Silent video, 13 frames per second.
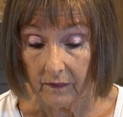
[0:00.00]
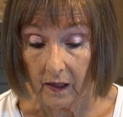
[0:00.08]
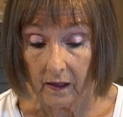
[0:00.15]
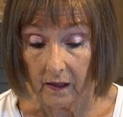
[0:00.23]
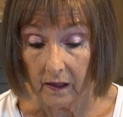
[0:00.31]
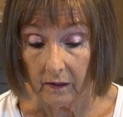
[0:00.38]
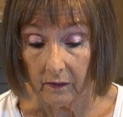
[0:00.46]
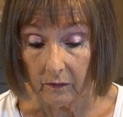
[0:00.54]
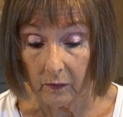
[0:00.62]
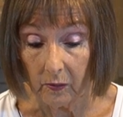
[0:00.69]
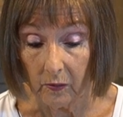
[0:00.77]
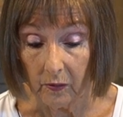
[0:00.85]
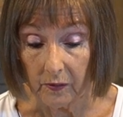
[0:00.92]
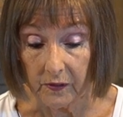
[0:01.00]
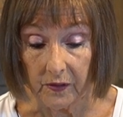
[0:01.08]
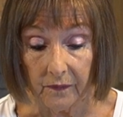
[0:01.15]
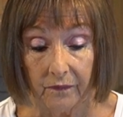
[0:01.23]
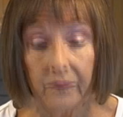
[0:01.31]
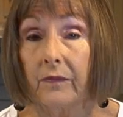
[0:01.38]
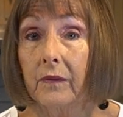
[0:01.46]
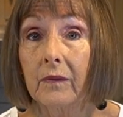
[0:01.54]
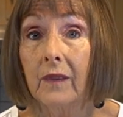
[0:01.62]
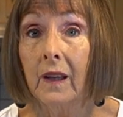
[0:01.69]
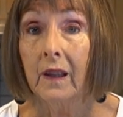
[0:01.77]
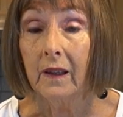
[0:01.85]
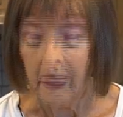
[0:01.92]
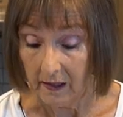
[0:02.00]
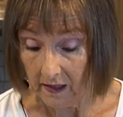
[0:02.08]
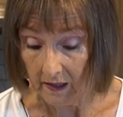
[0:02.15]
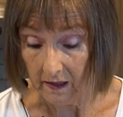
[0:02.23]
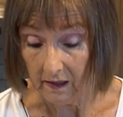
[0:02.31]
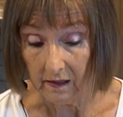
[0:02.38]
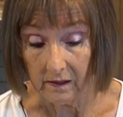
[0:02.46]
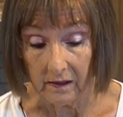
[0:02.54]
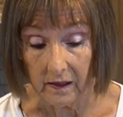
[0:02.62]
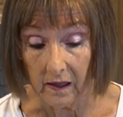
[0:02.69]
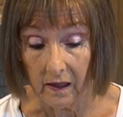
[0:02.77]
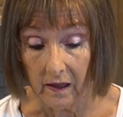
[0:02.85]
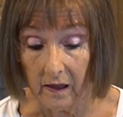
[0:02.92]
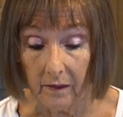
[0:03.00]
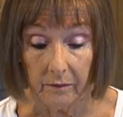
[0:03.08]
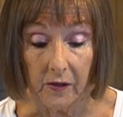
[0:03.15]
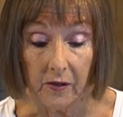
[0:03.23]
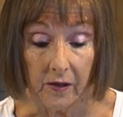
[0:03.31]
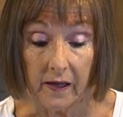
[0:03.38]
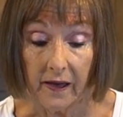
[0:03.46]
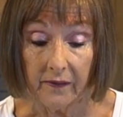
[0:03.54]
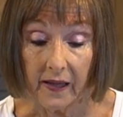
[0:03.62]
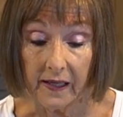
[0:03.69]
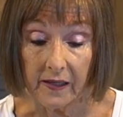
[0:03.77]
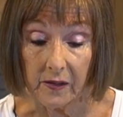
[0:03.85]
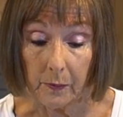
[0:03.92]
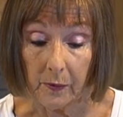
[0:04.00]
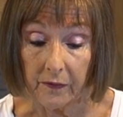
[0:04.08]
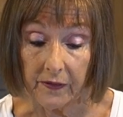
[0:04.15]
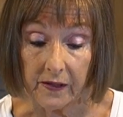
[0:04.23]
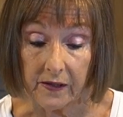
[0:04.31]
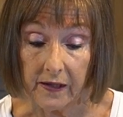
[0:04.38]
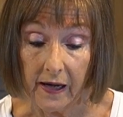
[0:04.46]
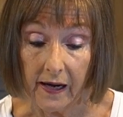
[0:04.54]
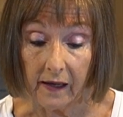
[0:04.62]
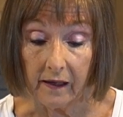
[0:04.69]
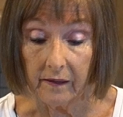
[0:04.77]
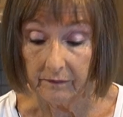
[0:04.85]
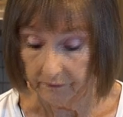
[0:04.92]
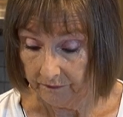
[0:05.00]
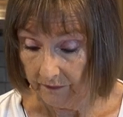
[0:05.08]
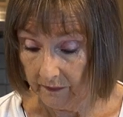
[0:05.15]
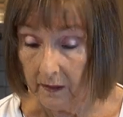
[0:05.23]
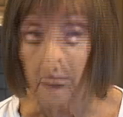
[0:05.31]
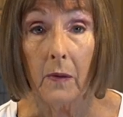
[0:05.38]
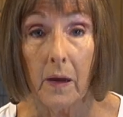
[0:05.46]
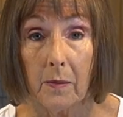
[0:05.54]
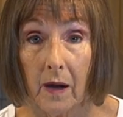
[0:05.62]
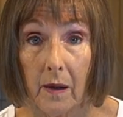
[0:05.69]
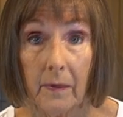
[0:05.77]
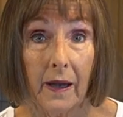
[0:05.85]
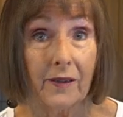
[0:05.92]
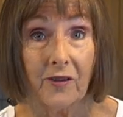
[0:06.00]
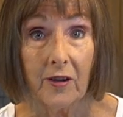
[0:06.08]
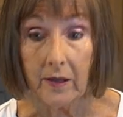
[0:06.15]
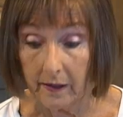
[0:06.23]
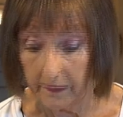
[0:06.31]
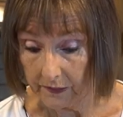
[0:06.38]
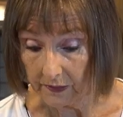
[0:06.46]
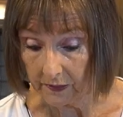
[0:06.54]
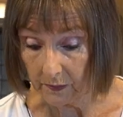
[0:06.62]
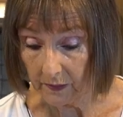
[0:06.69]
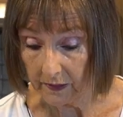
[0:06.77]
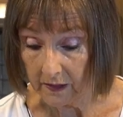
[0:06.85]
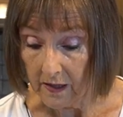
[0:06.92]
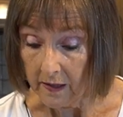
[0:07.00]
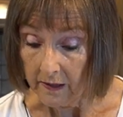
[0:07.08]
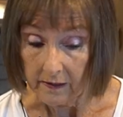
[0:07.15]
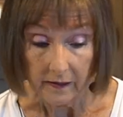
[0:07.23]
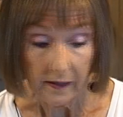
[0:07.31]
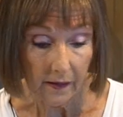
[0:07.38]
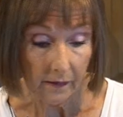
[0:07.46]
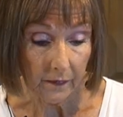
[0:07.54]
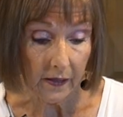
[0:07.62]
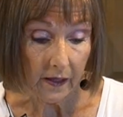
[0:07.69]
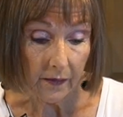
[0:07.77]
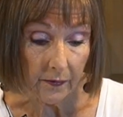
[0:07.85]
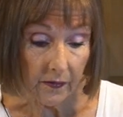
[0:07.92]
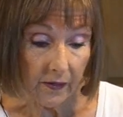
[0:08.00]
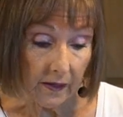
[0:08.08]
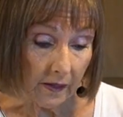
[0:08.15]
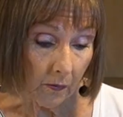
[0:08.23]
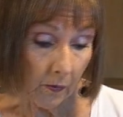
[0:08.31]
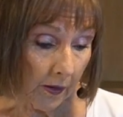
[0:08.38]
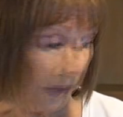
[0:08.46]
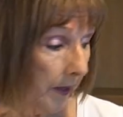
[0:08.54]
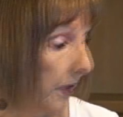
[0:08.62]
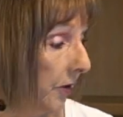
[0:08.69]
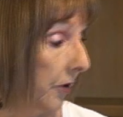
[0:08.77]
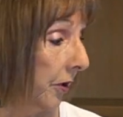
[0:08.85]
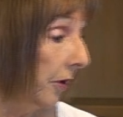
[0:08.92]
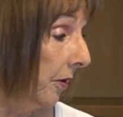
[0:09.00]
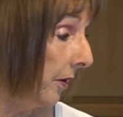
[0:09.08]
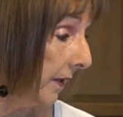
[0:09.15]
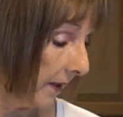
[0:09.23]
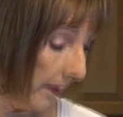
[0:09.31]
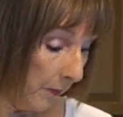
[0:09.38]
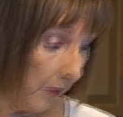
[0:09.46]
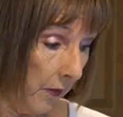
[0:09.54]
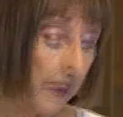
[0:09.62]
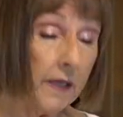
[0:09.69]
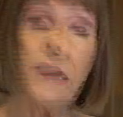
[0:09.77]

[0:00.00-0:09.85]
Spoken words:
rolls, and you can have that as a perfect snack. My mom actually loves this one. Now, the other thing that we're going to do is I'm going to